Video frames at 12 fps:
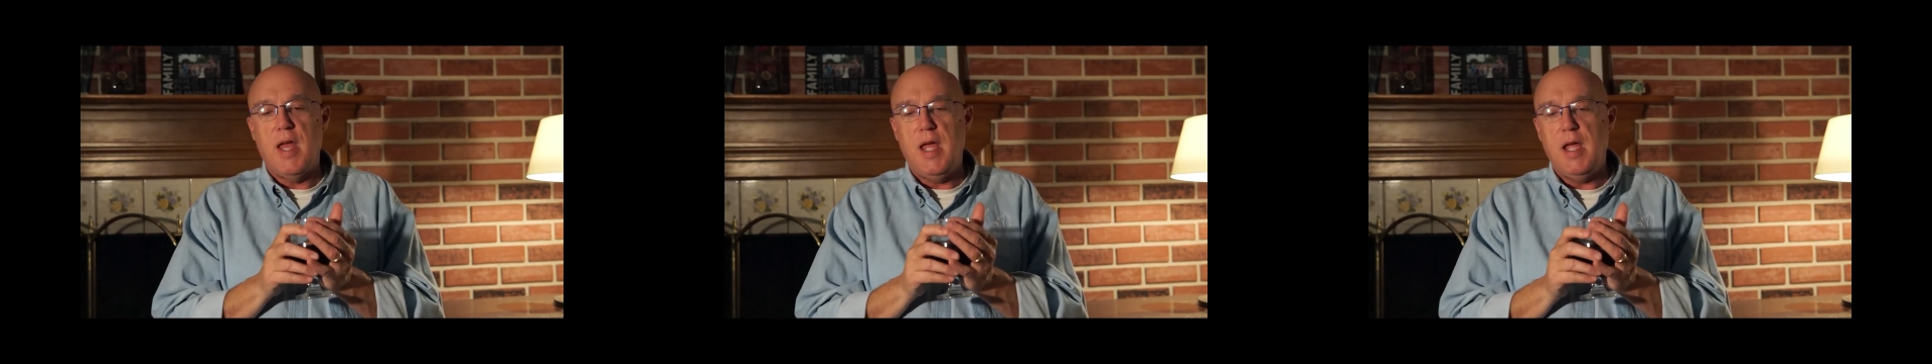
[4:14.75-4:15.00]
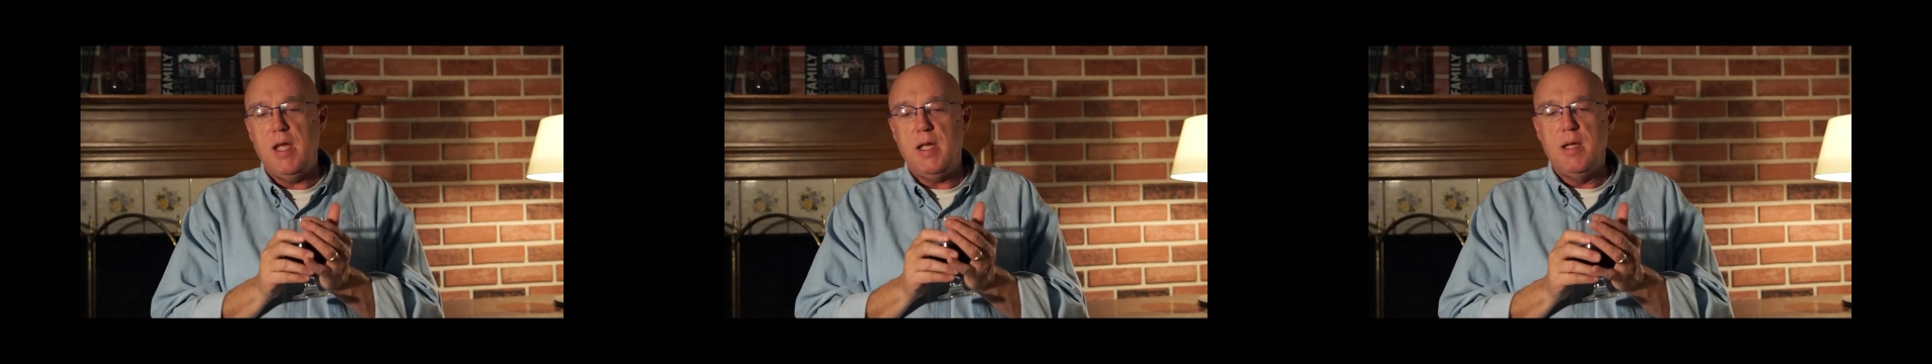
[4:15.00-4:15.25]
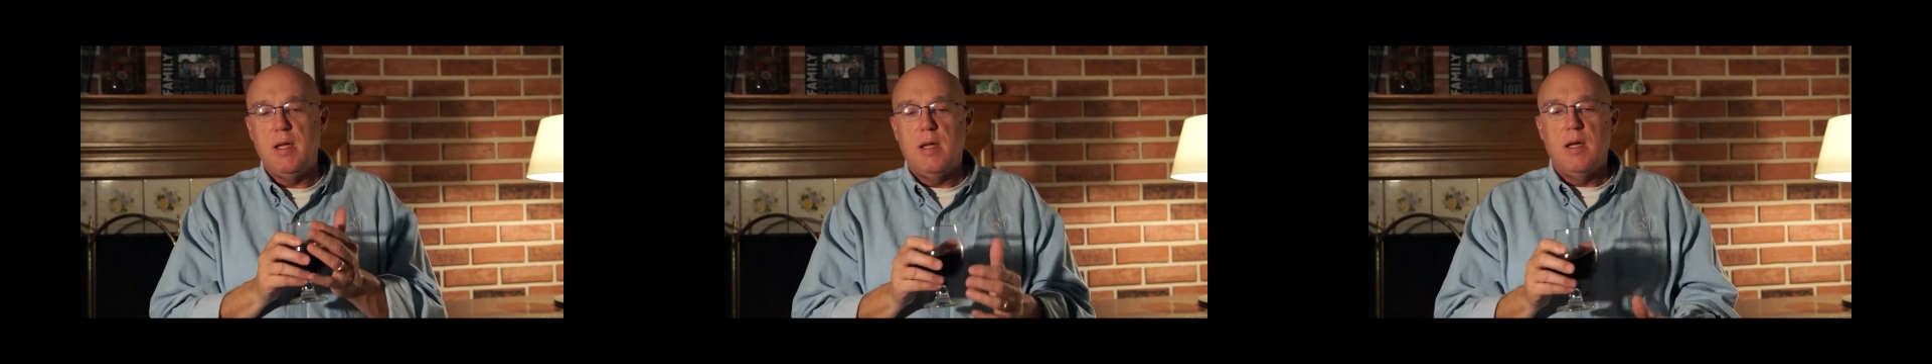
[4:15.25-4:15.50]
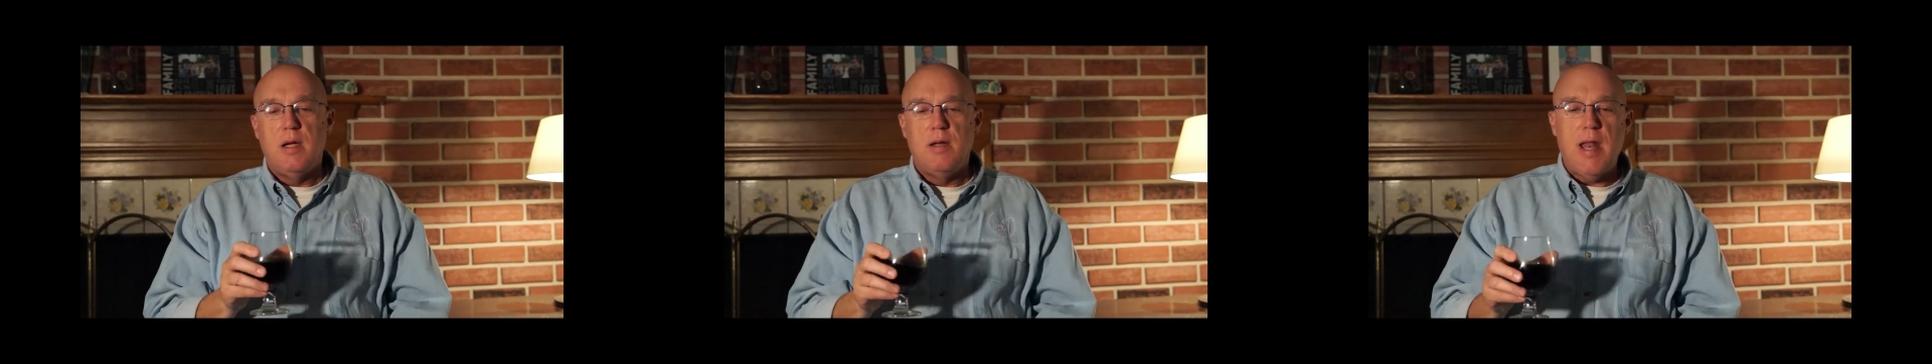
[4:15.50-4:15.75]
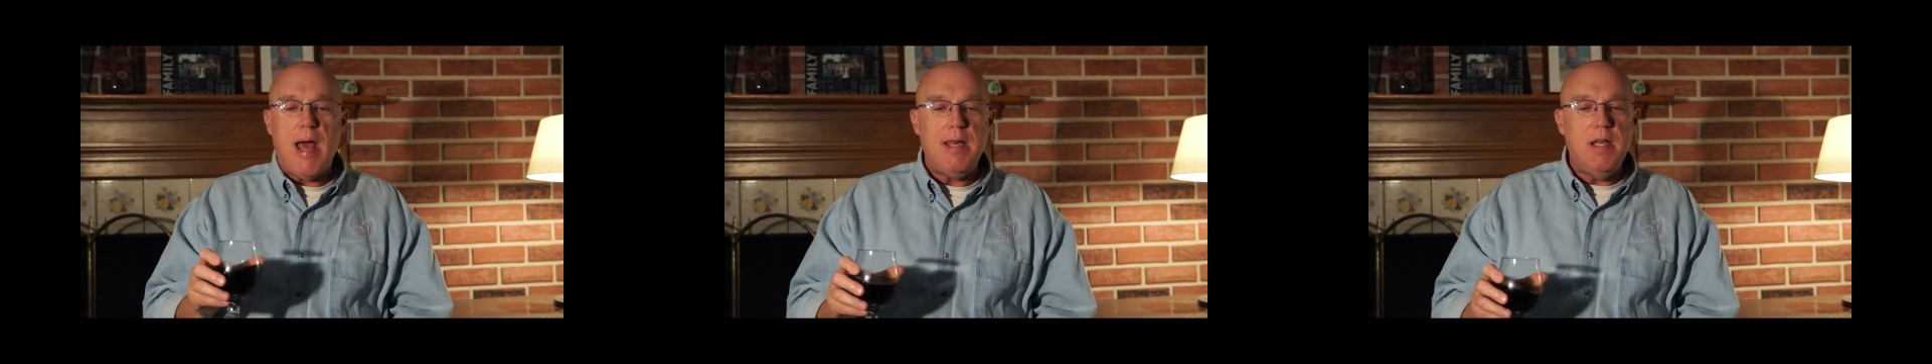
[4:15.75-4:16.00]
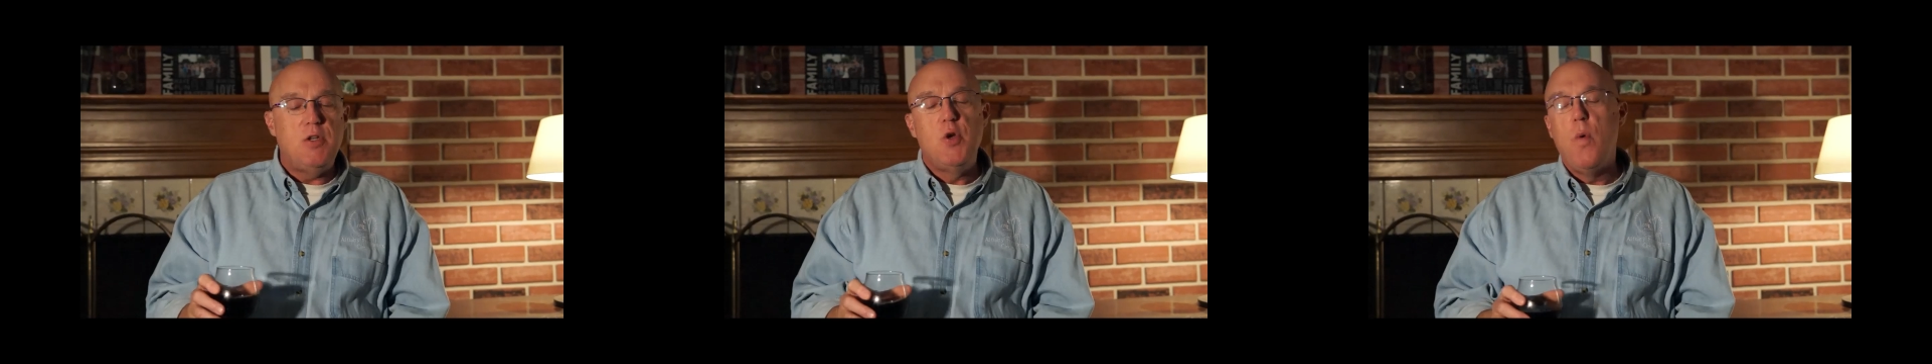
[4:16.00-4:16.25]
a
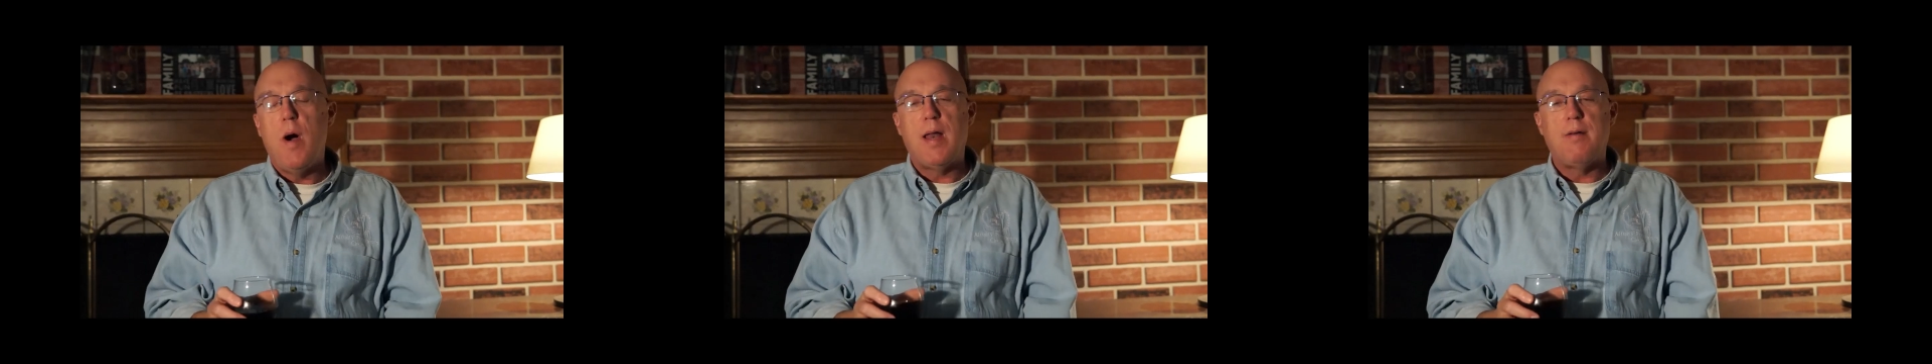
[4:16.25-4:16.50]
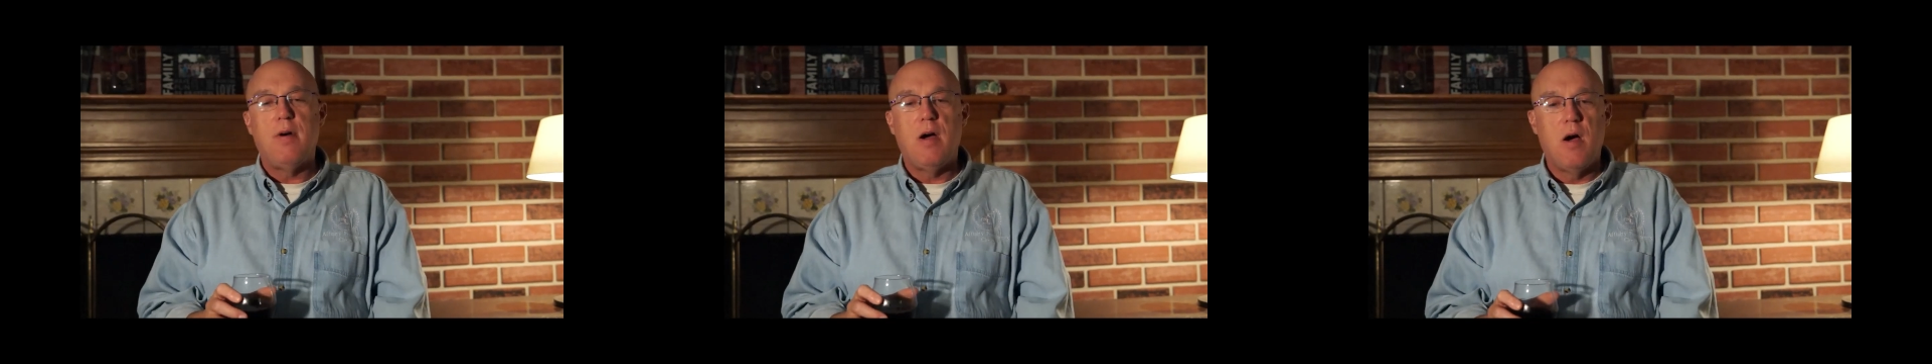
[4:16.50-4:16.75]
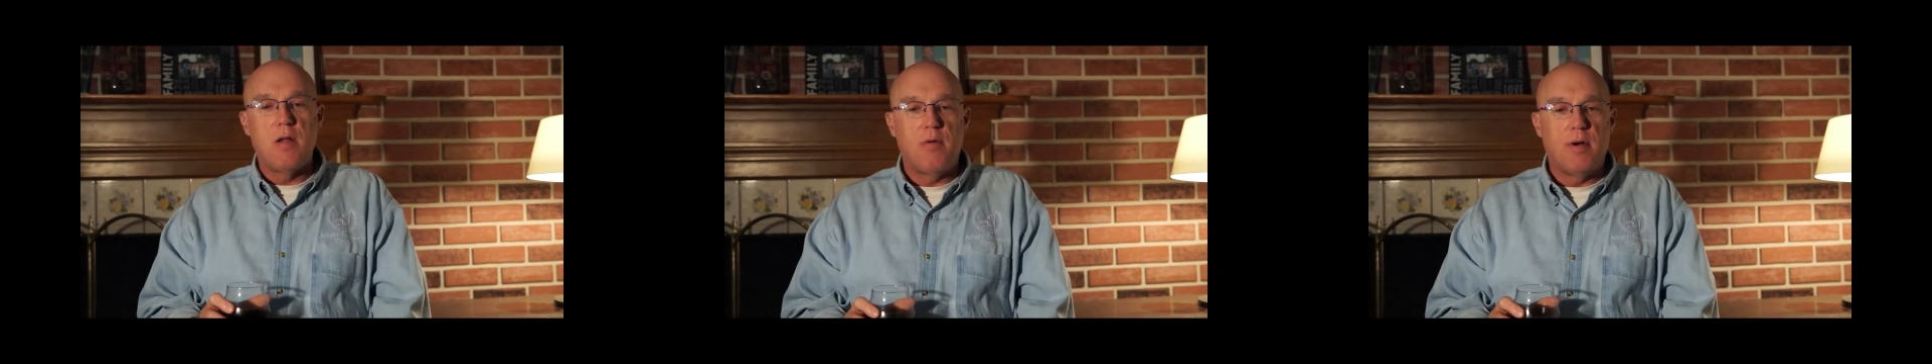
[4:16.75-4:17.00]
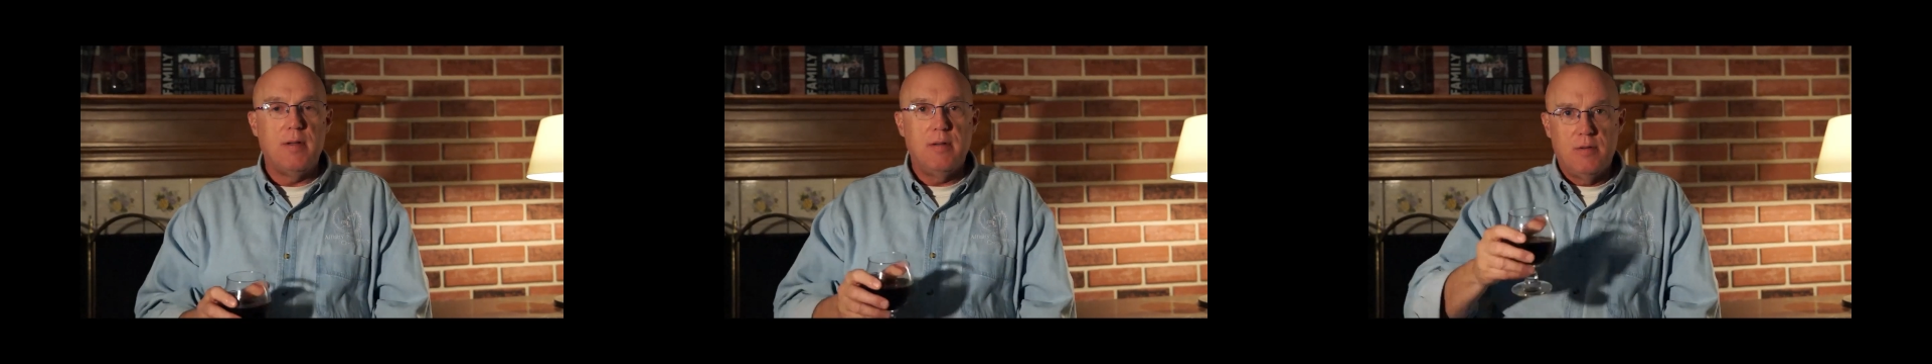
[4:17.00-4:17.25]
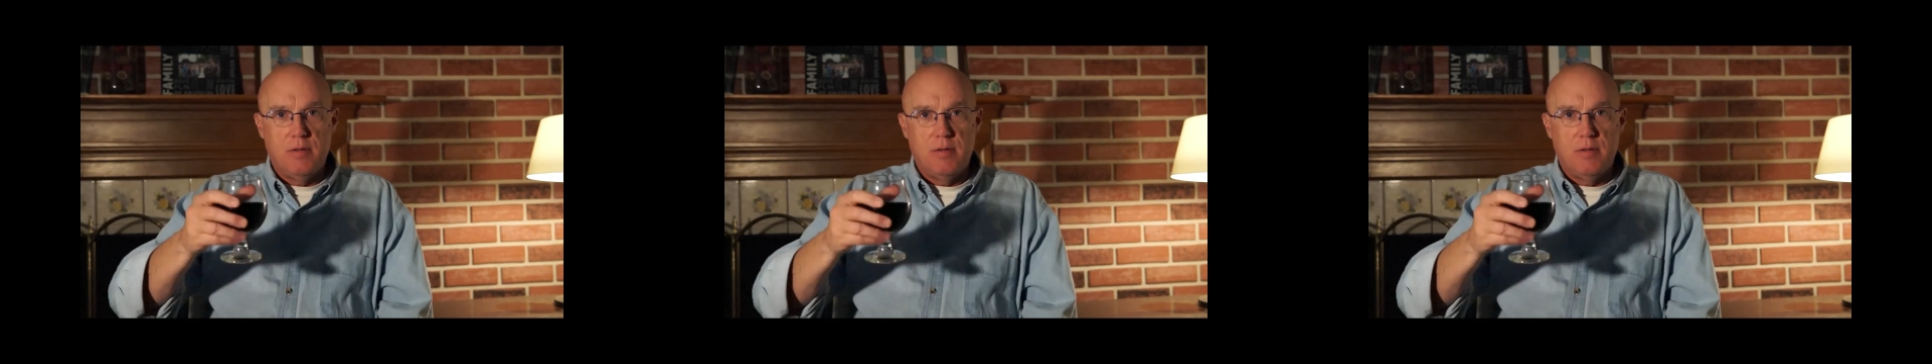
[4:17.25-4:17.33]
92 out of 100.